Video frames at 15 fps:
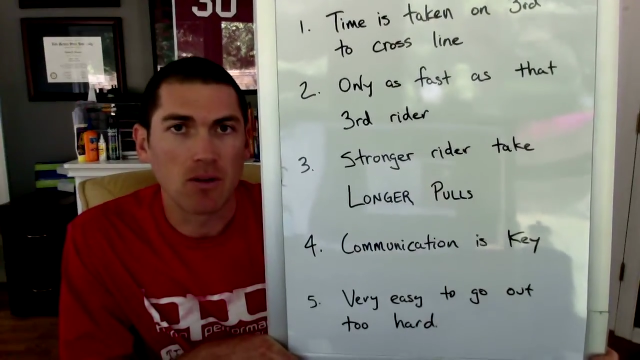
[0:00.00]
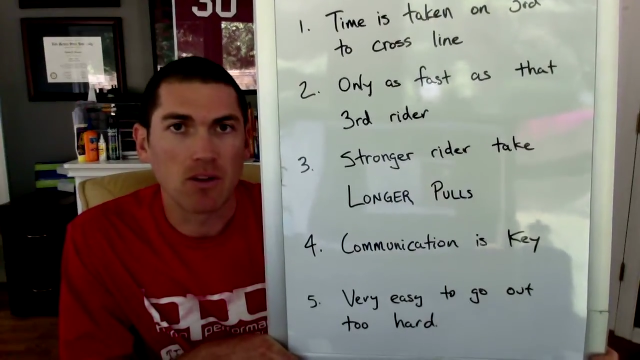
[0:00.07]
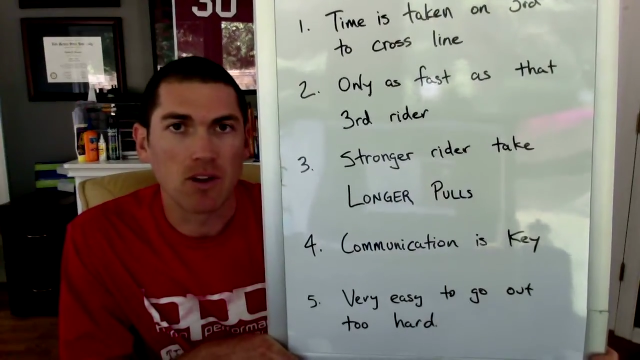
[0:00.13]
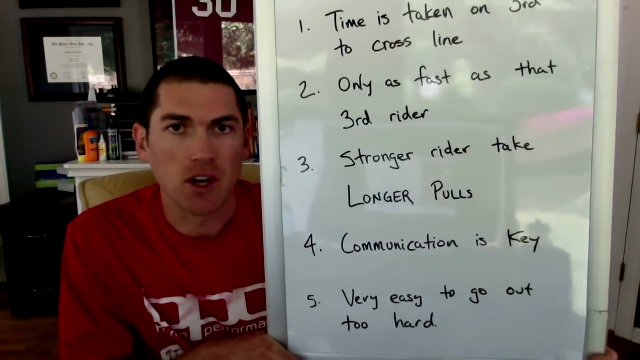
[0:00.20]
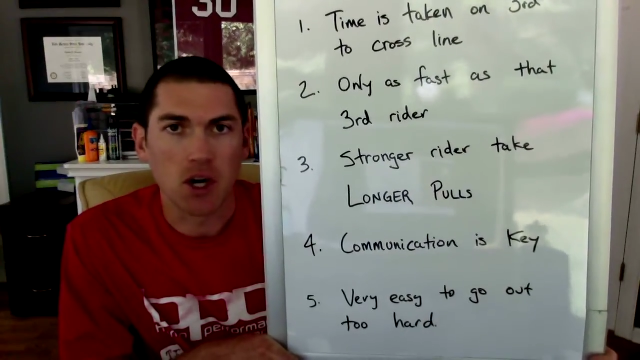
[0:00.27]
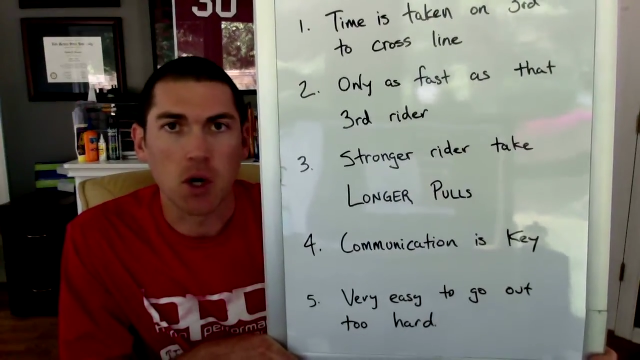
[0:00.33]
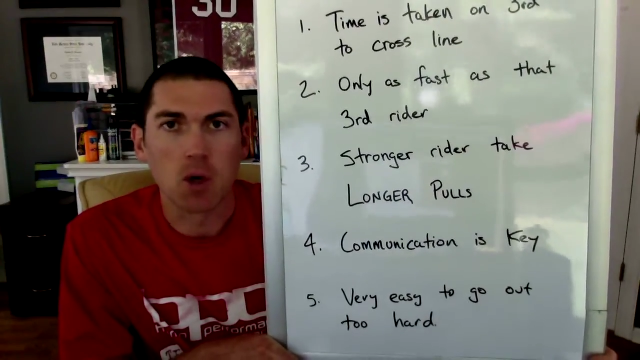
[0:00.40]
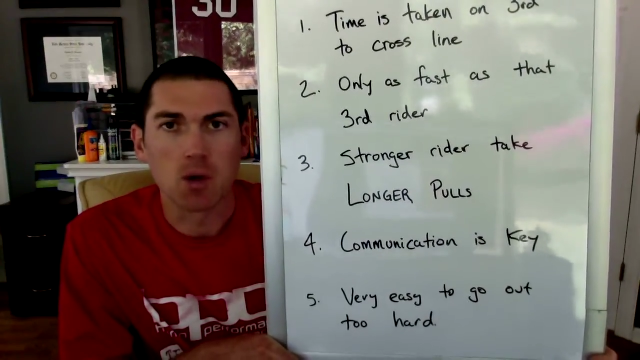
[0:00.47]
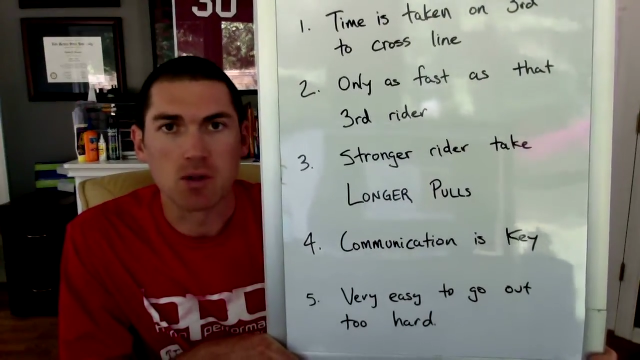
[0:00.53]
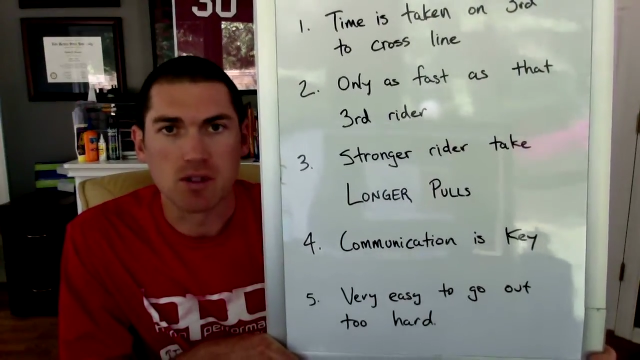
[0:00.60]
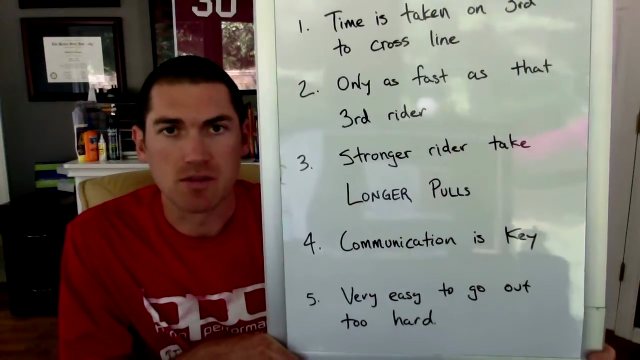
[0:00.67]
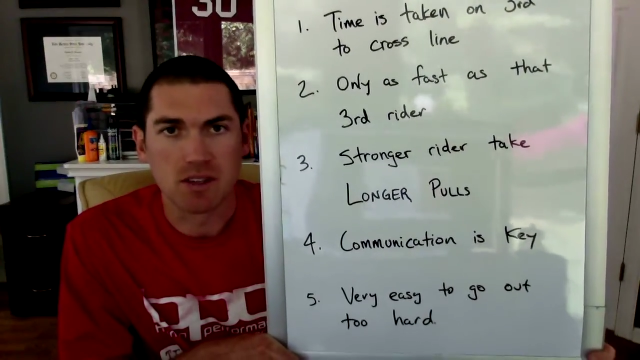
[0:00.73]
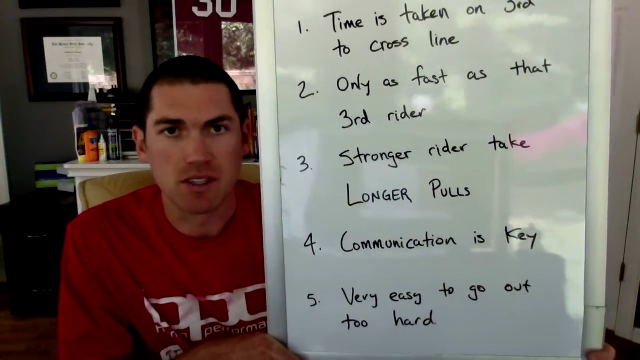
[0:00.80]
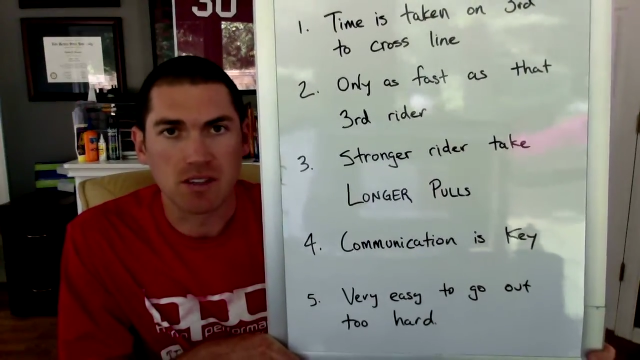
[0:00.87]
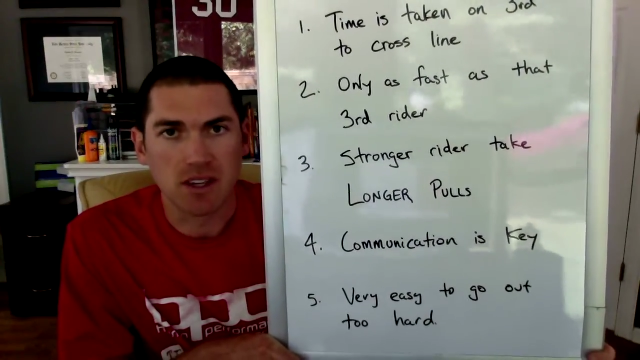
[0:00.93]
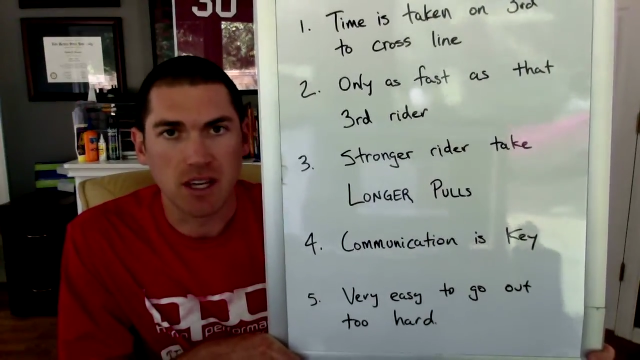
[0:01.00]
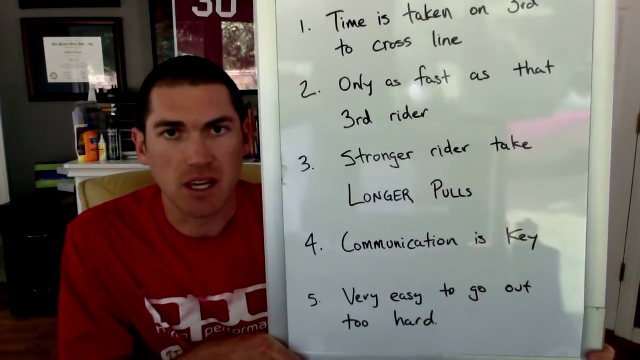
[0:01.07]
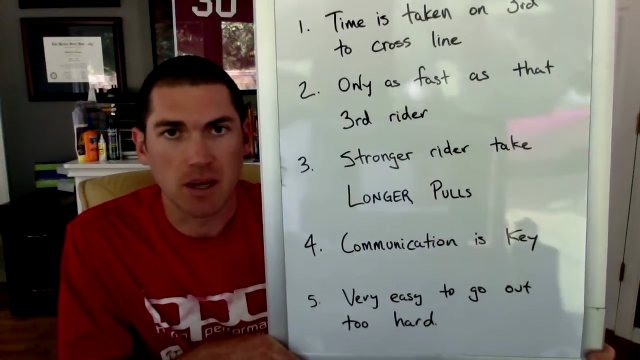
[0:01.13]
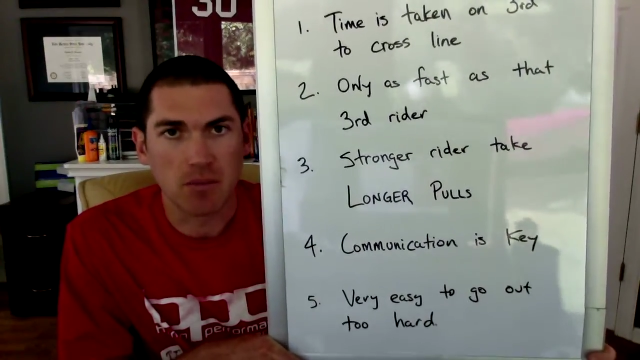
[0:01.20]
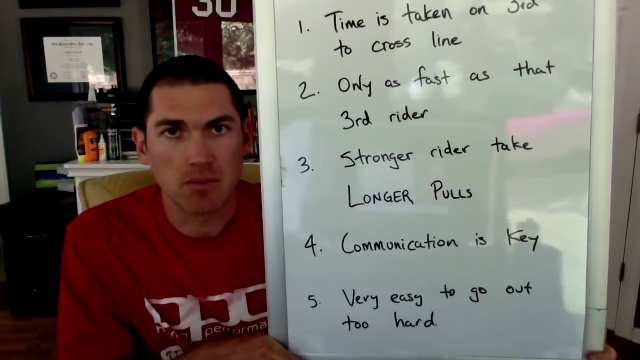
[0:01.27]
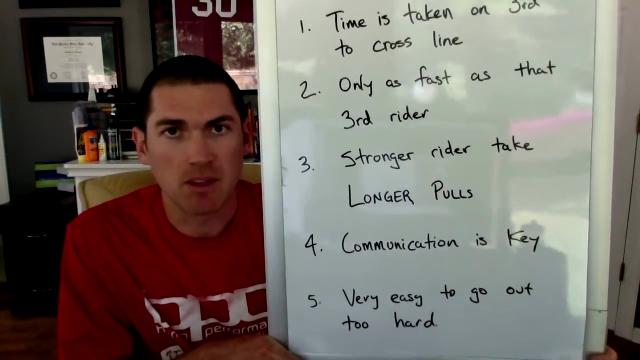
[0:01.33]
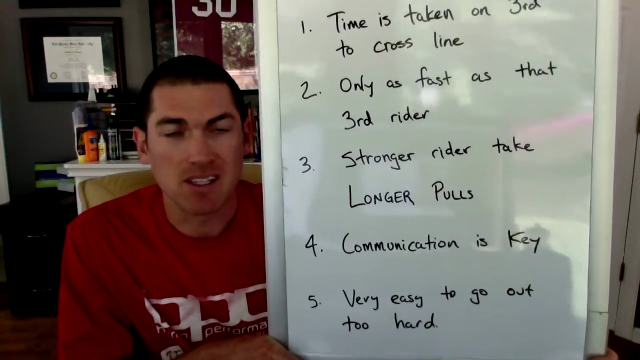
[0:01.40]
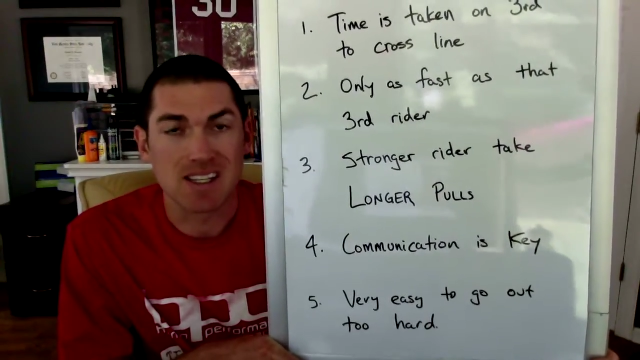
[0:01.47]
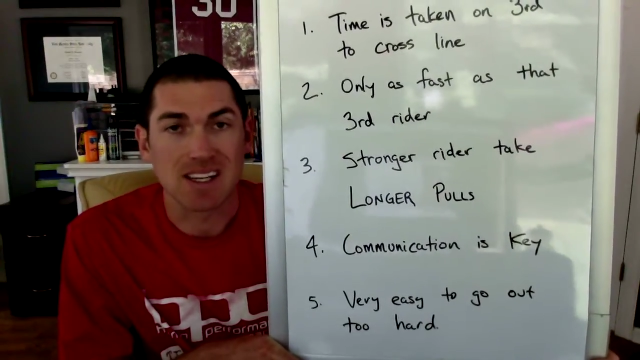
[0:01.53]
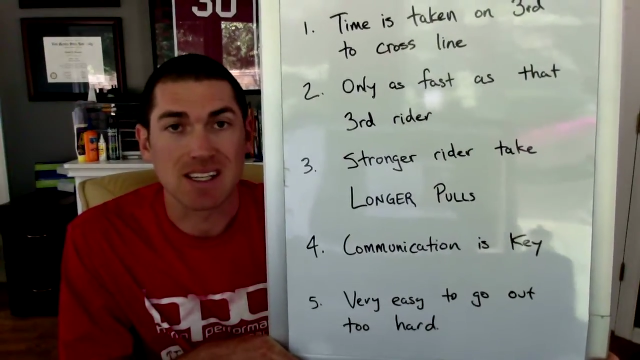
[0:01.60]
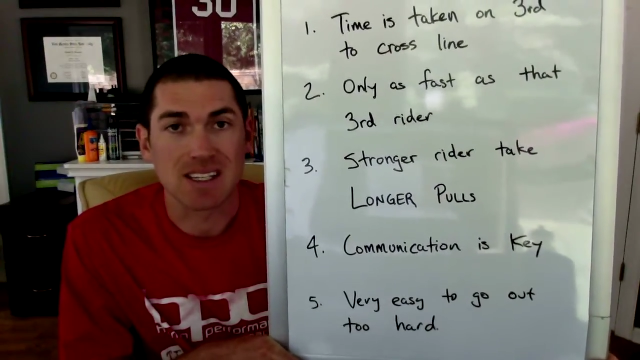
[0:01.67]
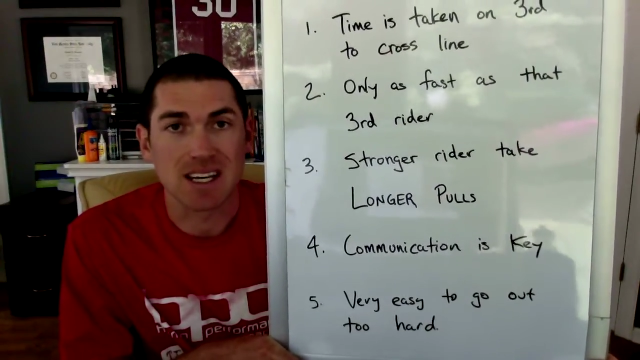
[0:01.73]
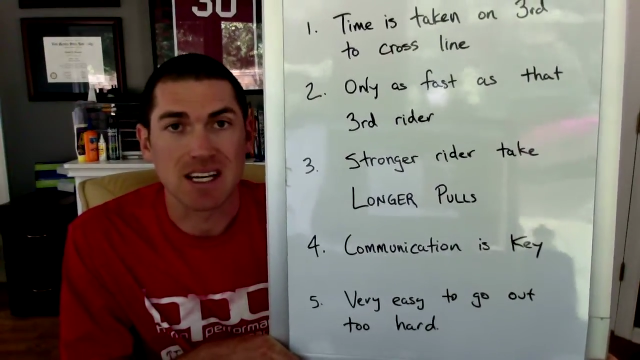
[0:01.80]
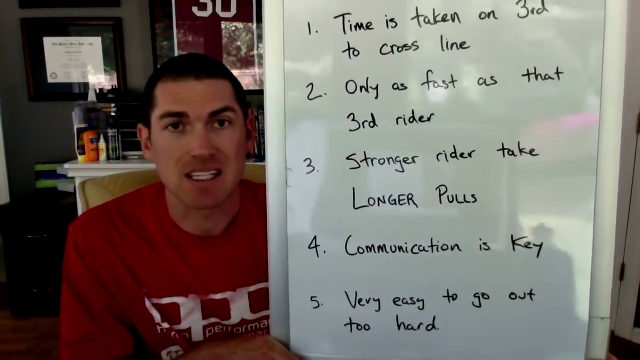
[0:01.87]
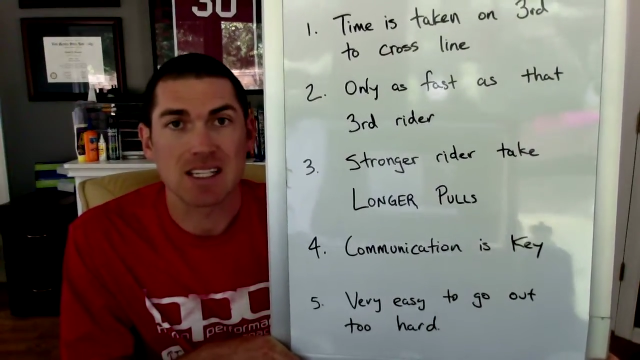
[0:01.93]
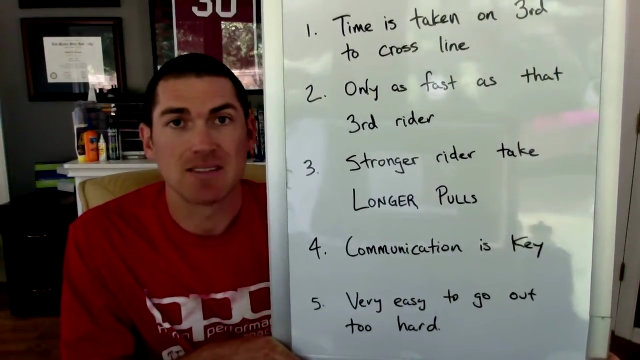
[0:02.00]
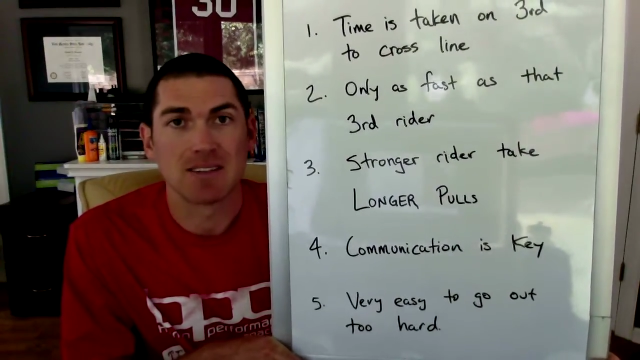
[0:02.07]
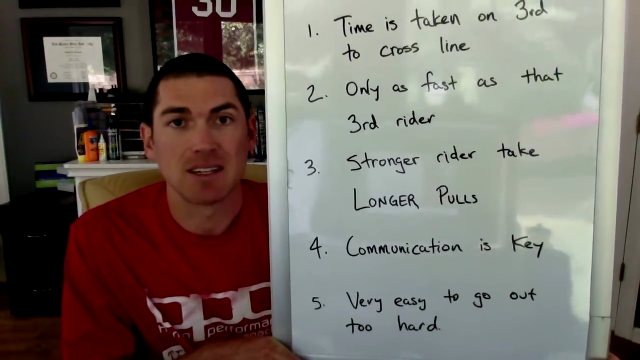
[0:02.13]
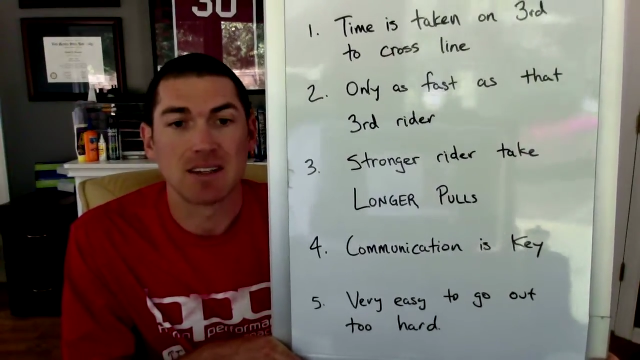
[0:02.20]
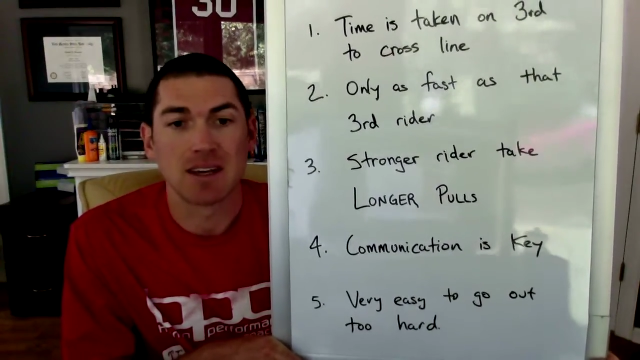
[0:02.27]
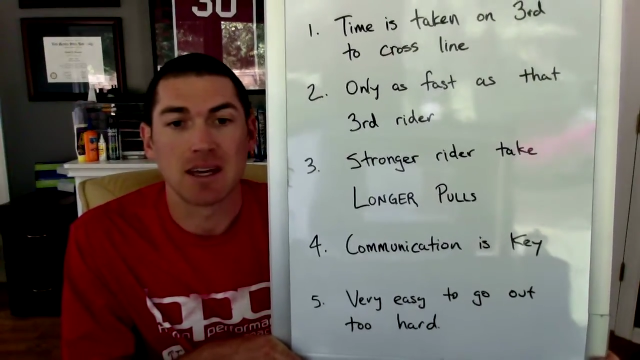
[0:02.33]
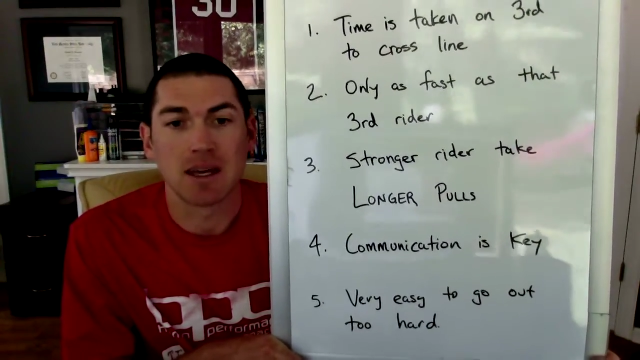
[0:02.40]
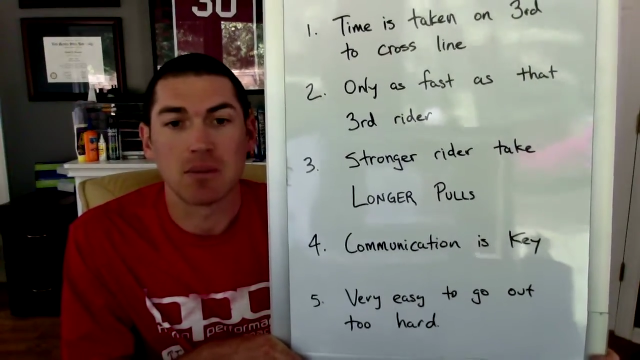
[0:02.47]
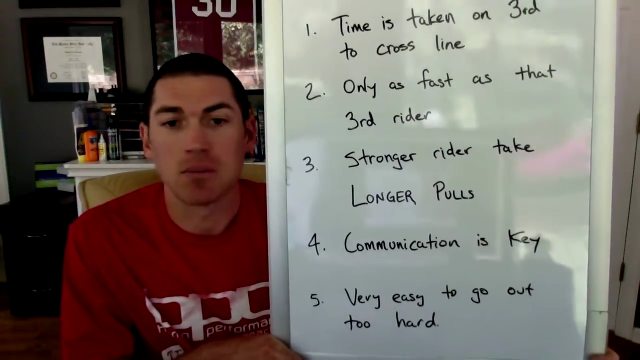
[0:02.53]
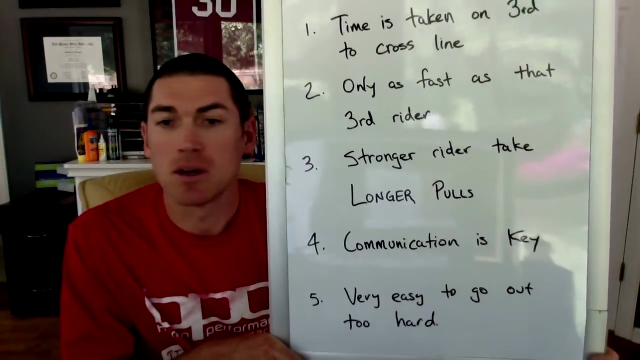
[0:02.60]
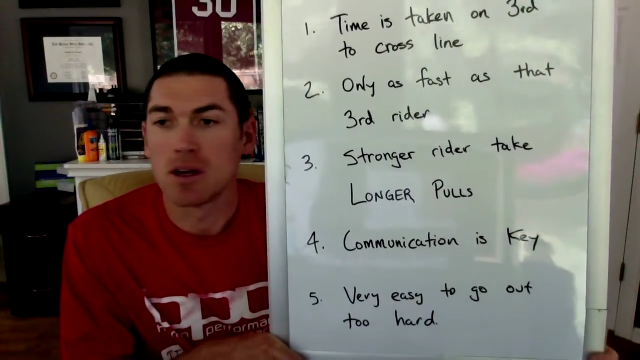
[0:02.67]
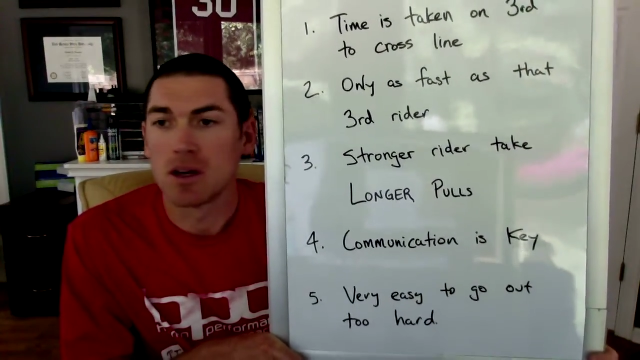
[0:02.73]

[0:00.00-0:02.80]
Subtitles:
the goals of the team, the success of the team.